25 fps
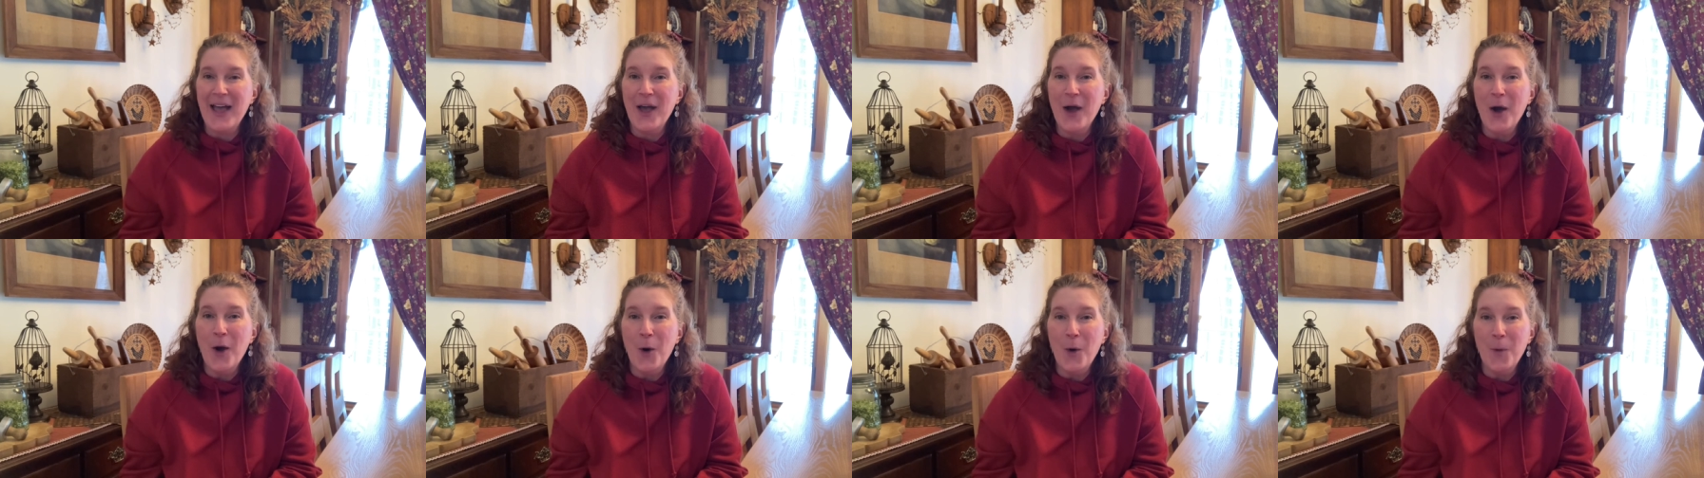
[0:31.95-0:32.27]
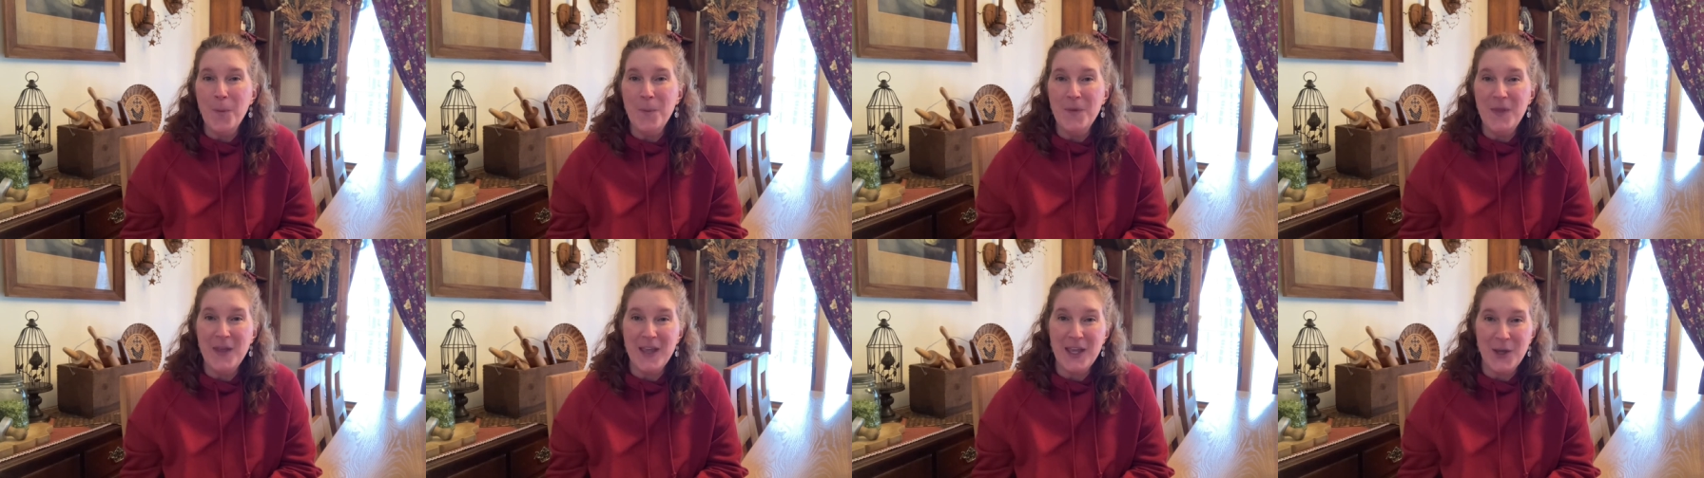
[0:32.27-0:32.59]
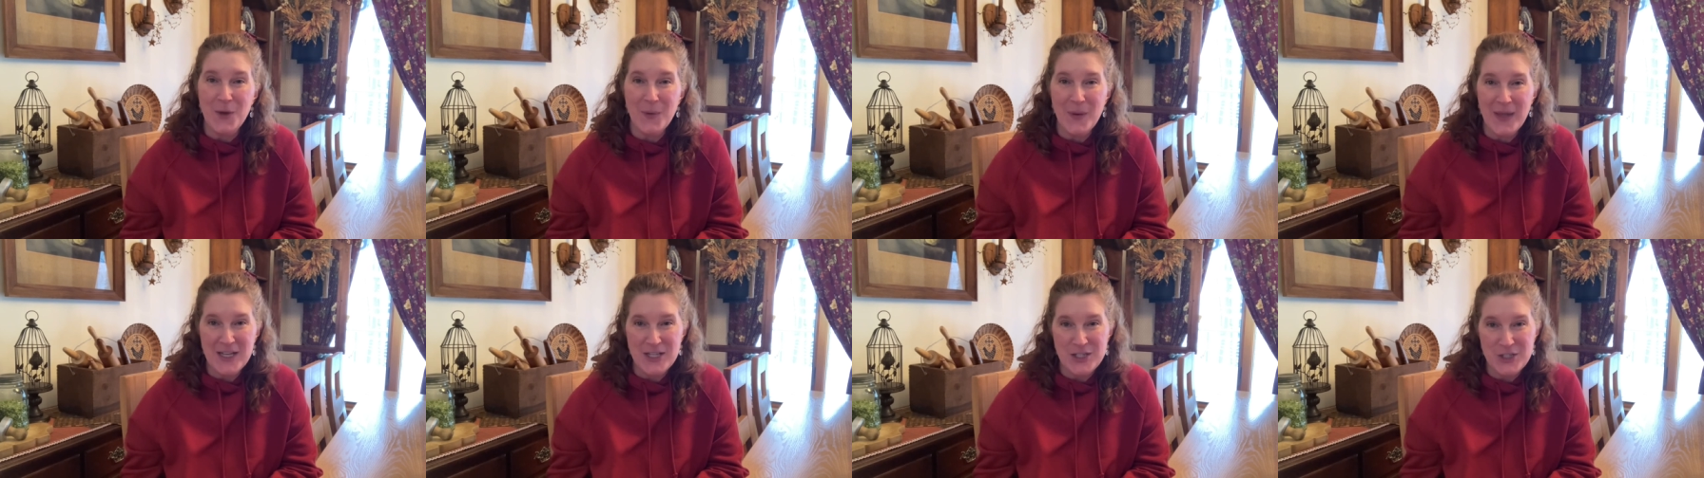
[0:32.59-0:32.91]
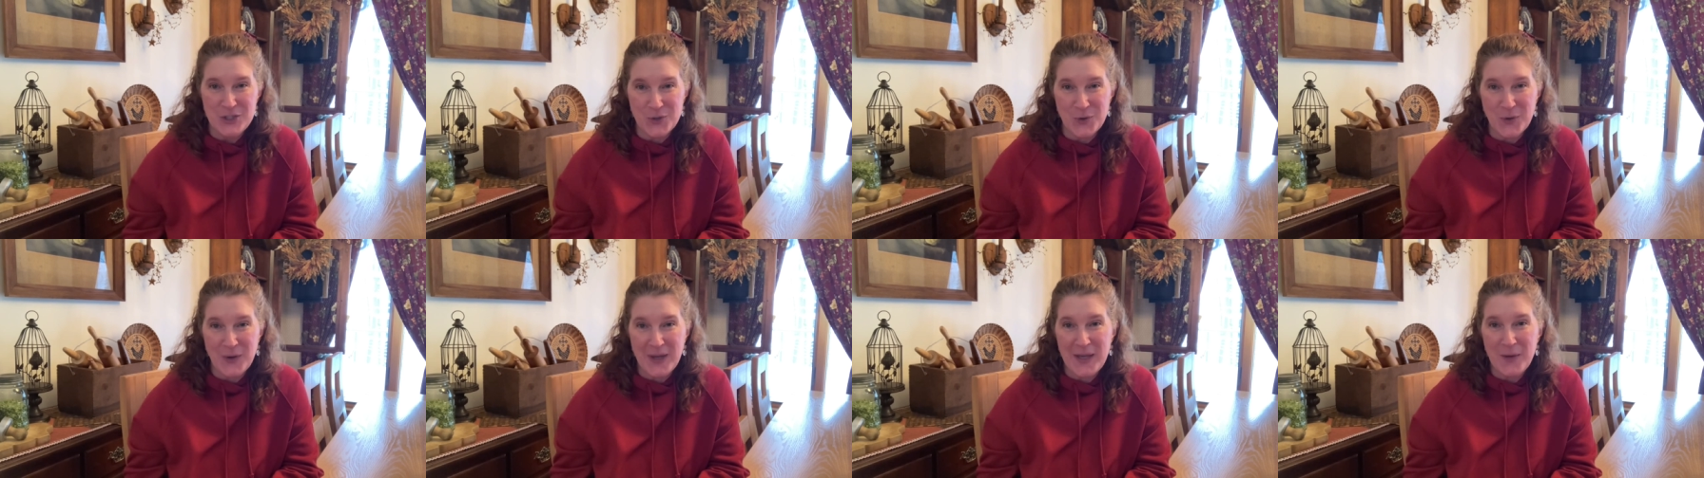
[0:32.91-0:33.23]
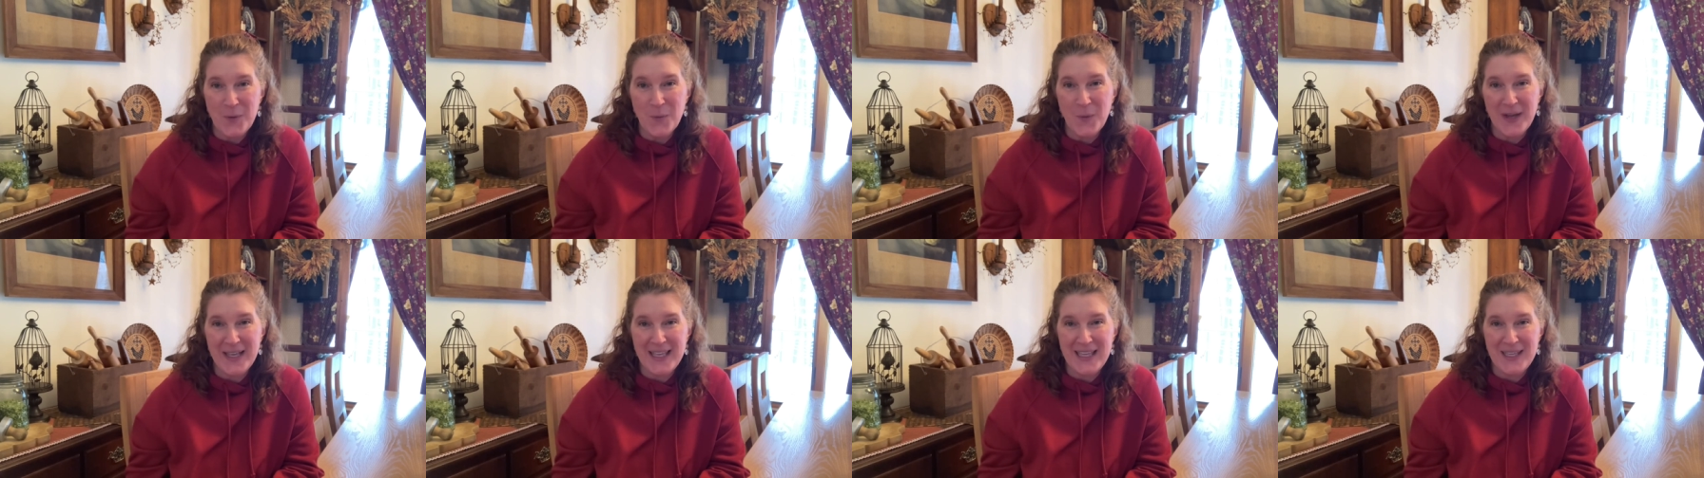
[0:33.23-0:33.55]
hope that you enjoy
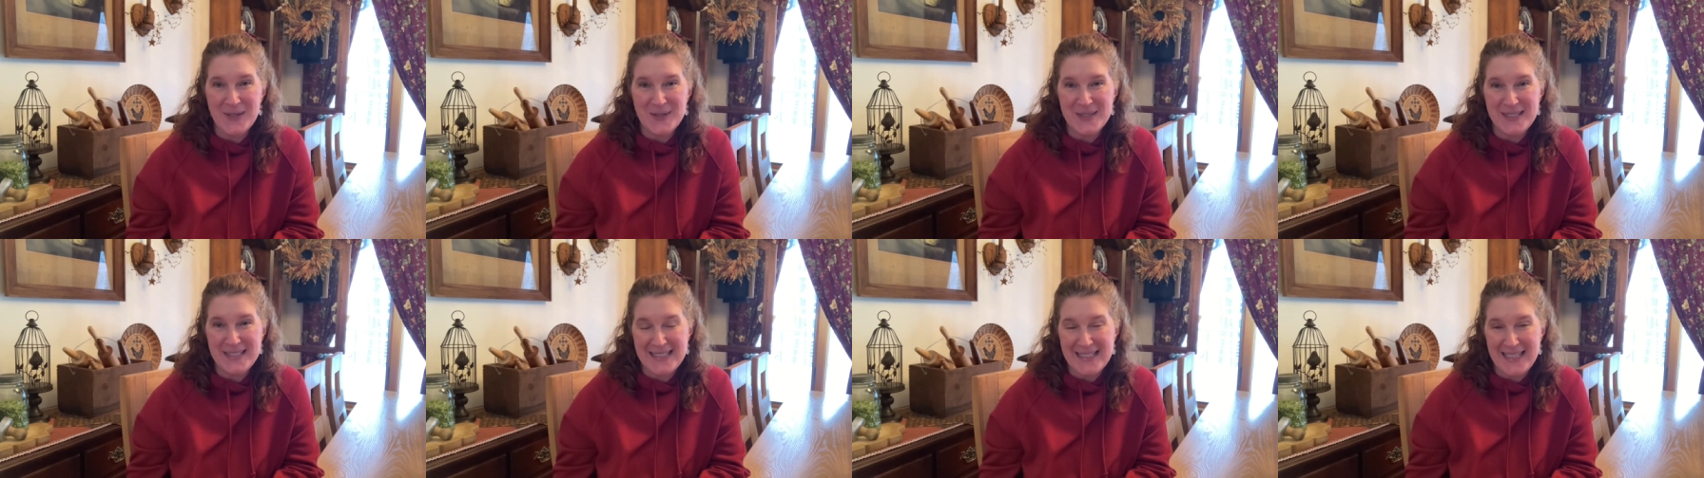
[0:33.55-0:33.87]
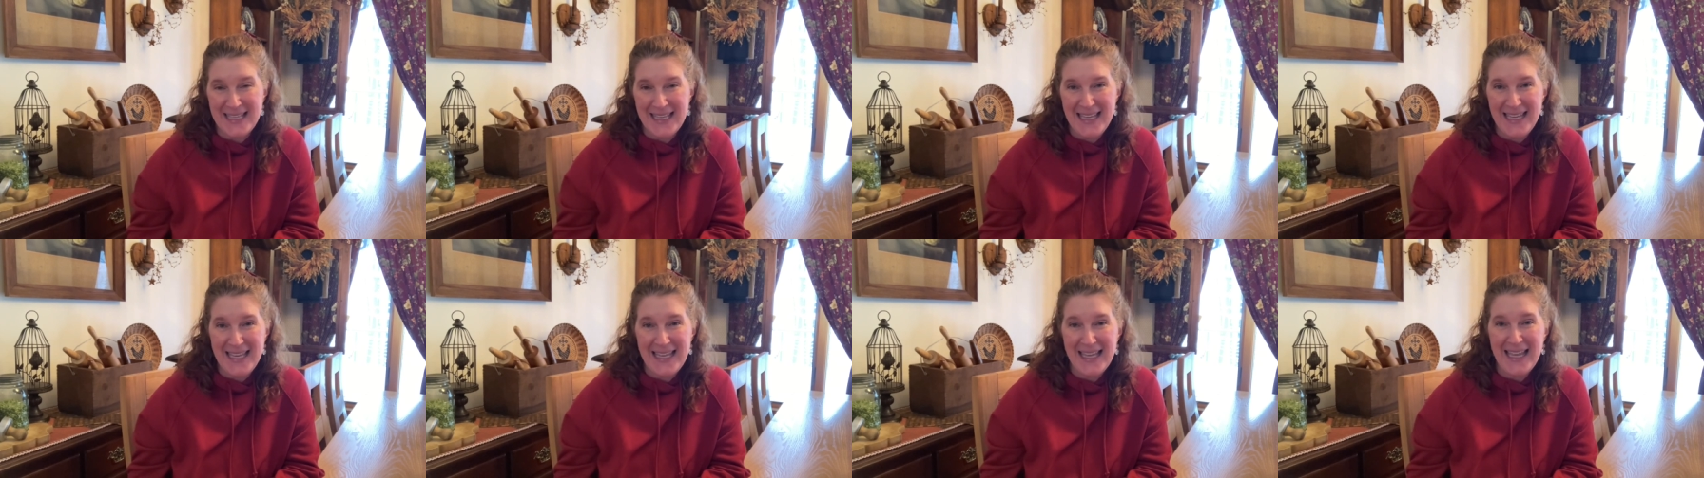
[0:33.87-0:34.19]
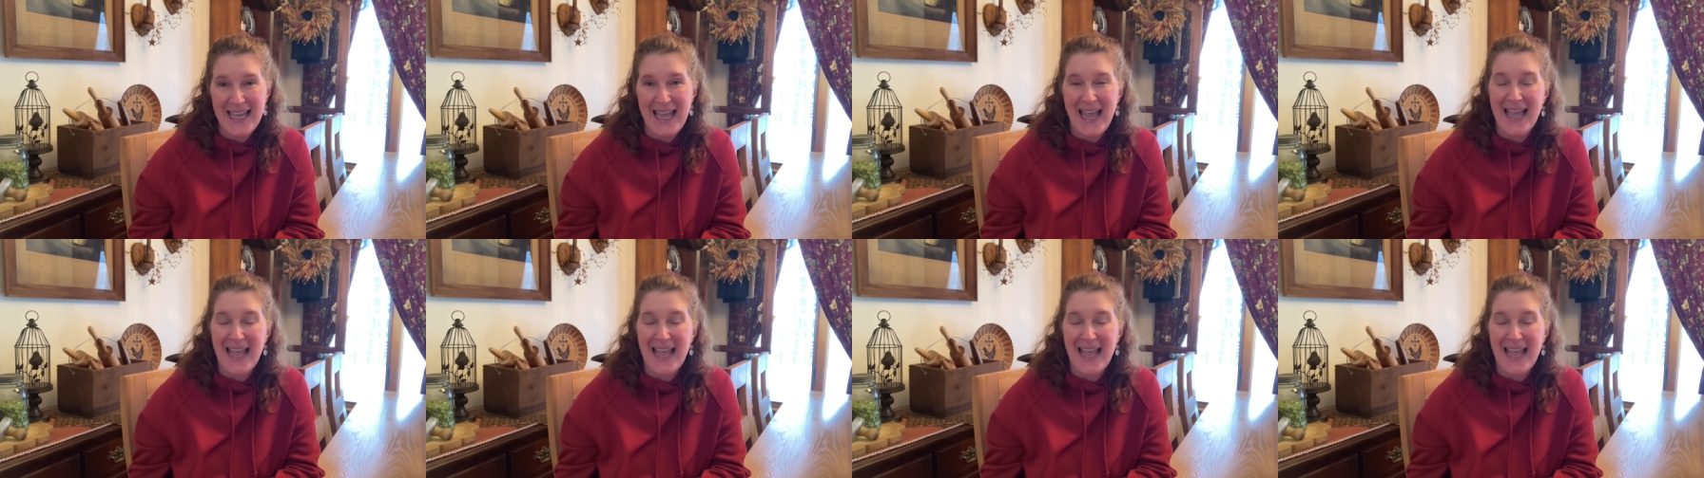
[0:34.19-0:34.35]
what you see